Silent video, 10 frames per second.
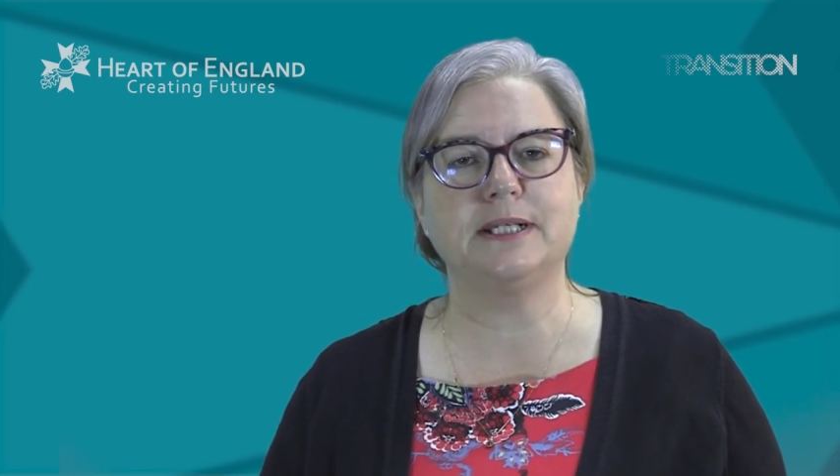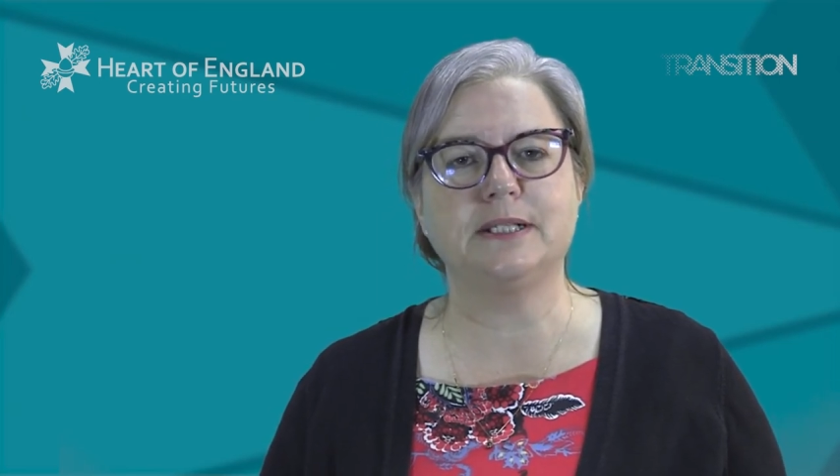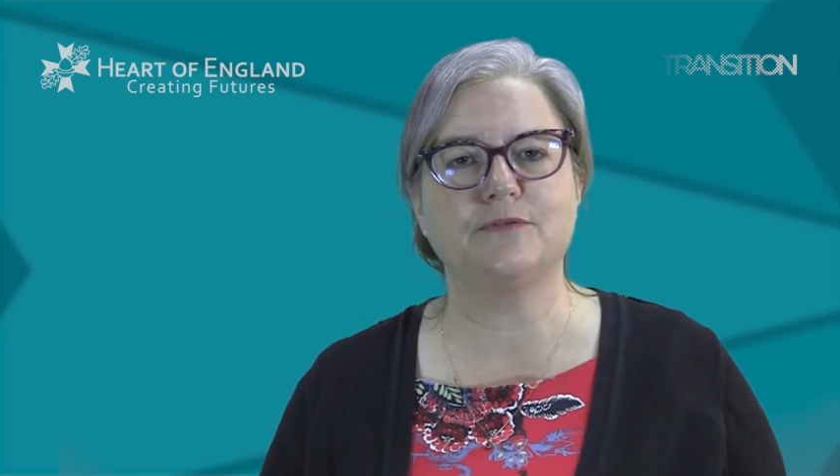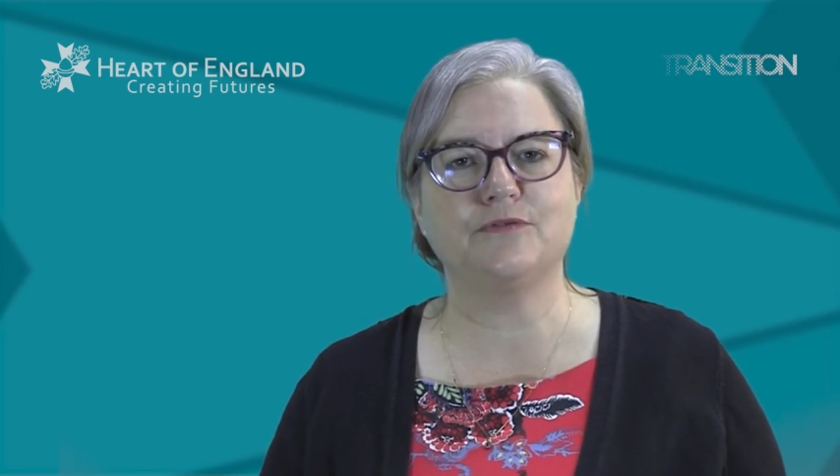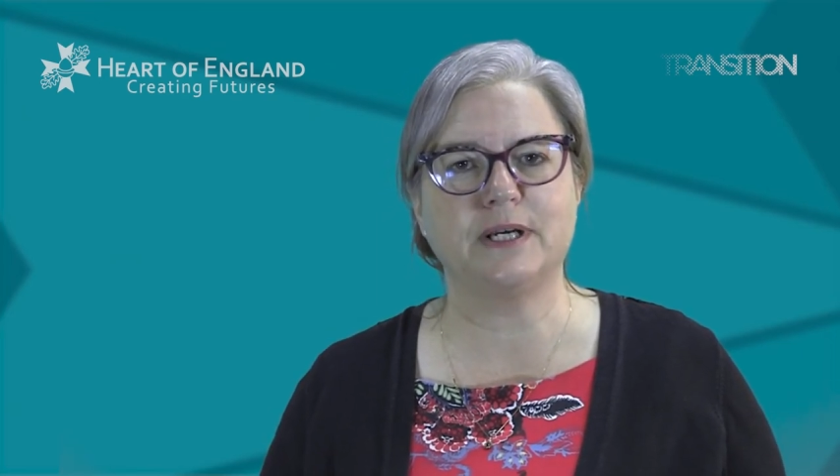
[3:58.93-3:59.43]

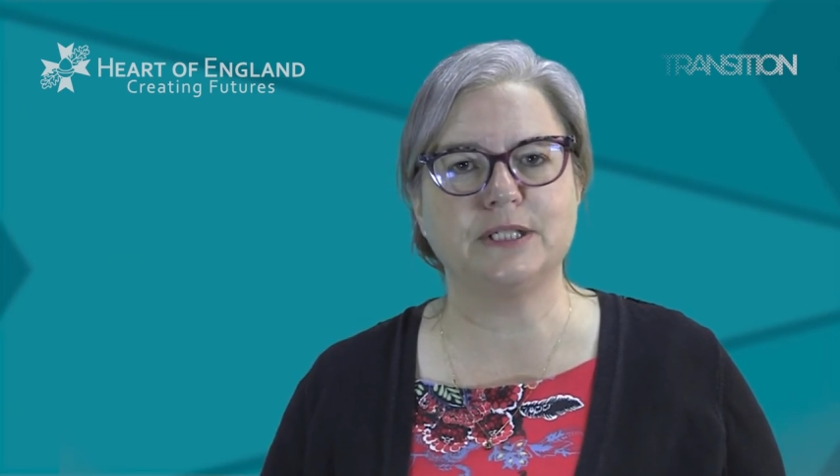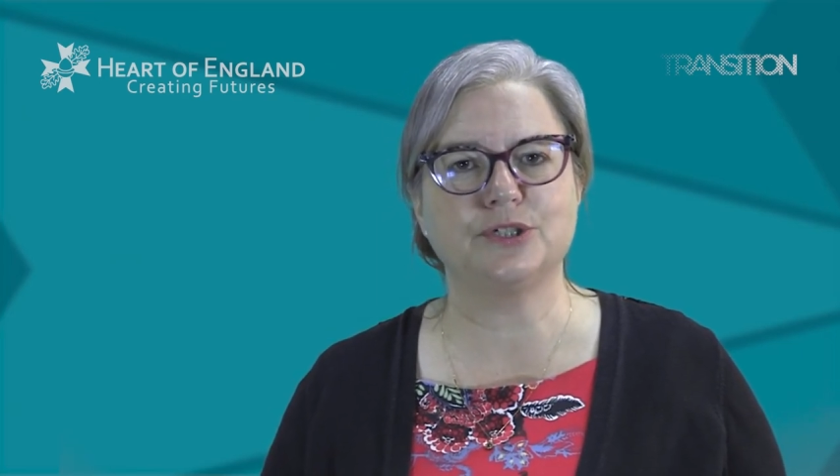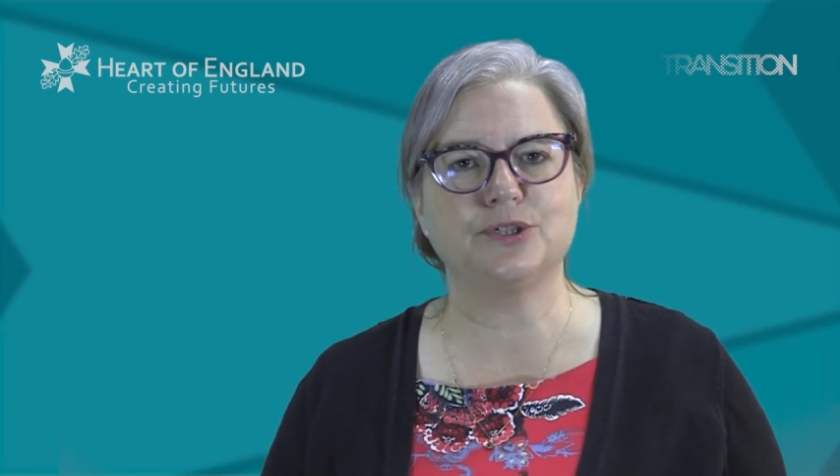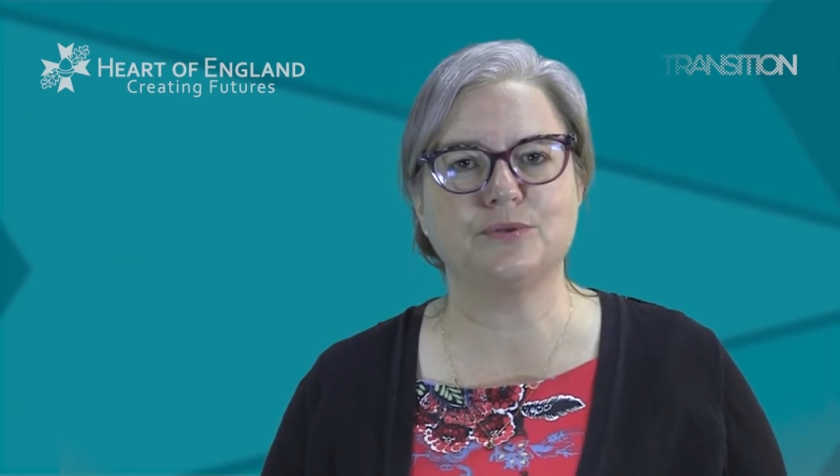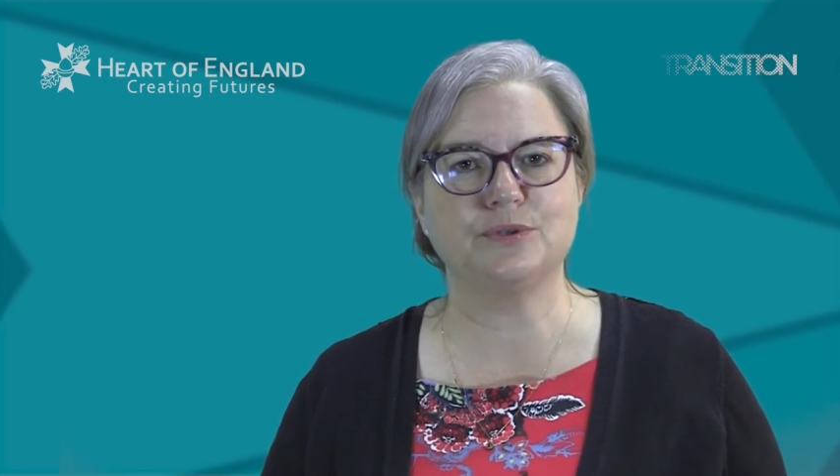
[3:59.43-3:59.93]
either
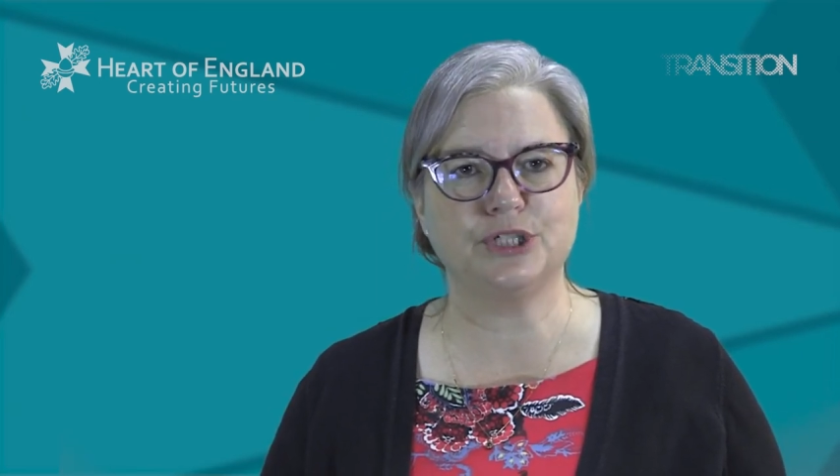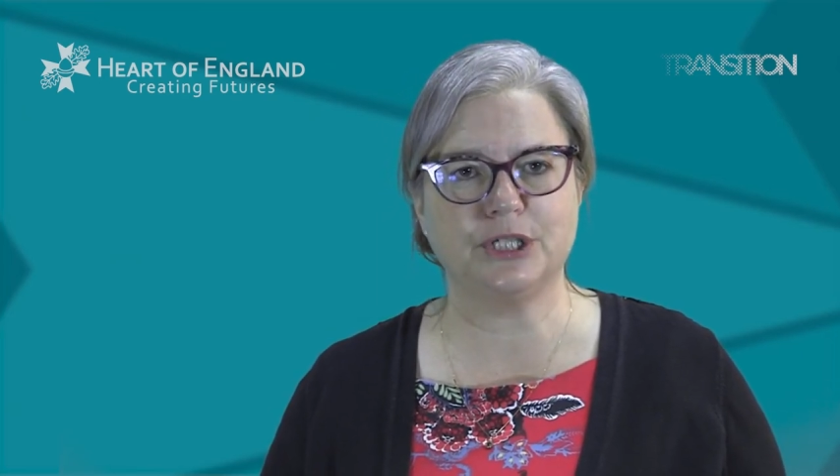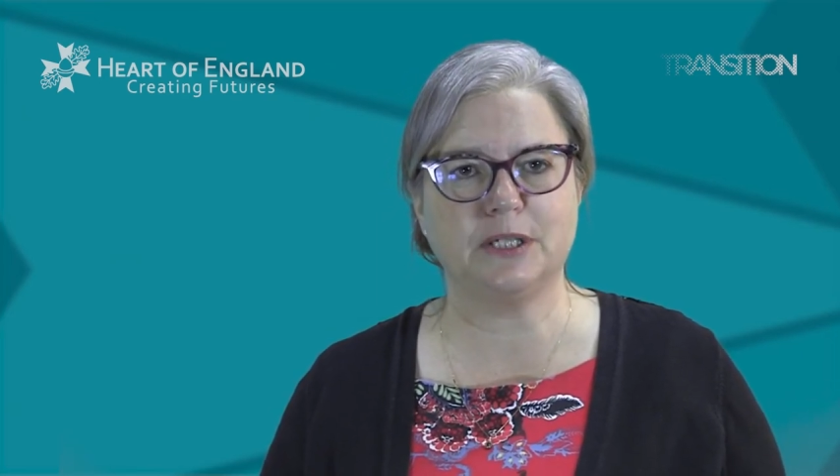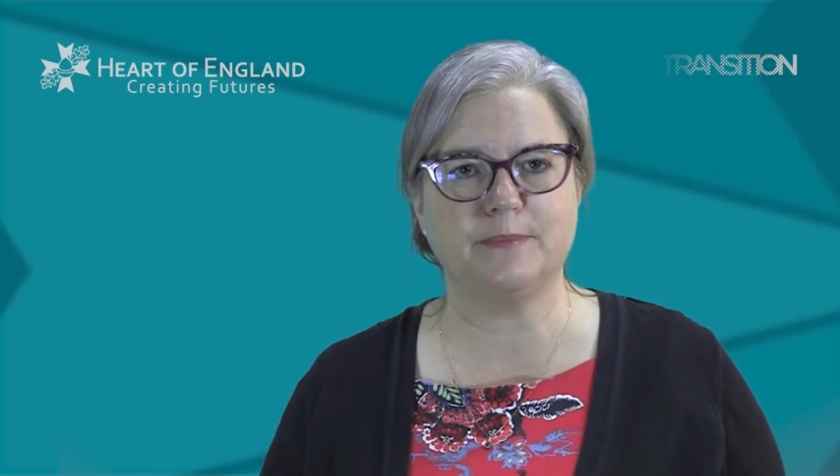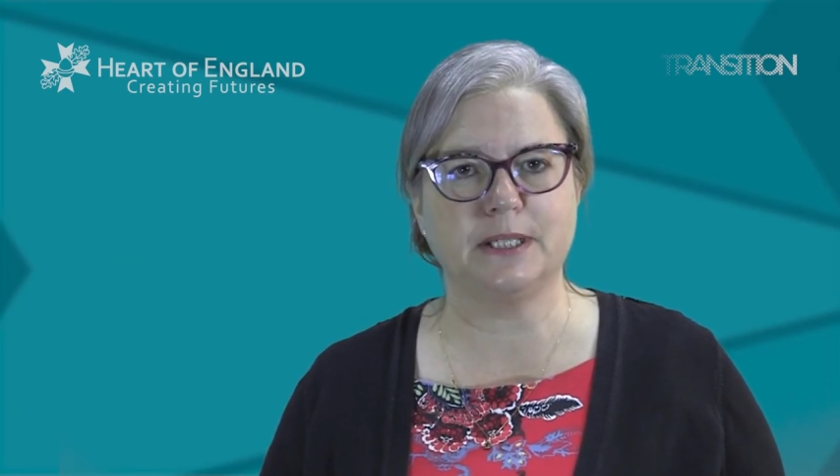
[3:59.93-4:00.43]
French or
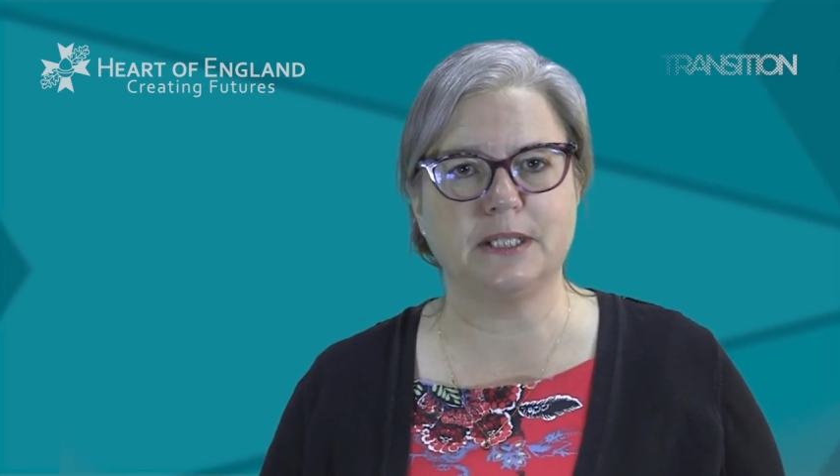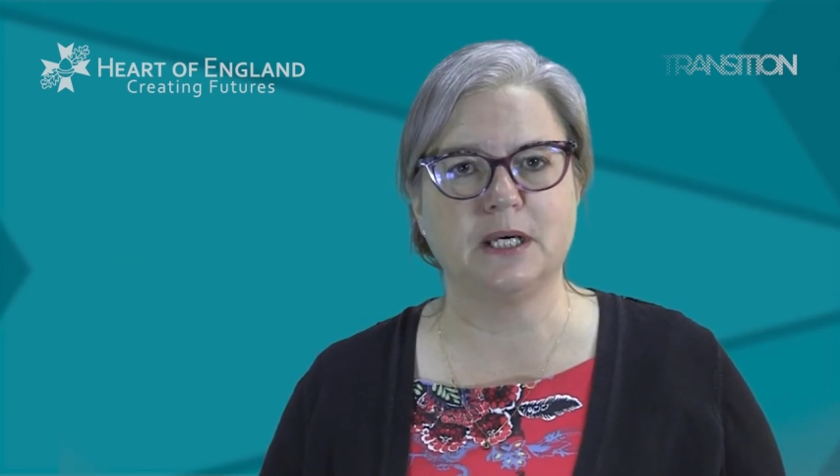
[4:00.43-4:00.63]
German.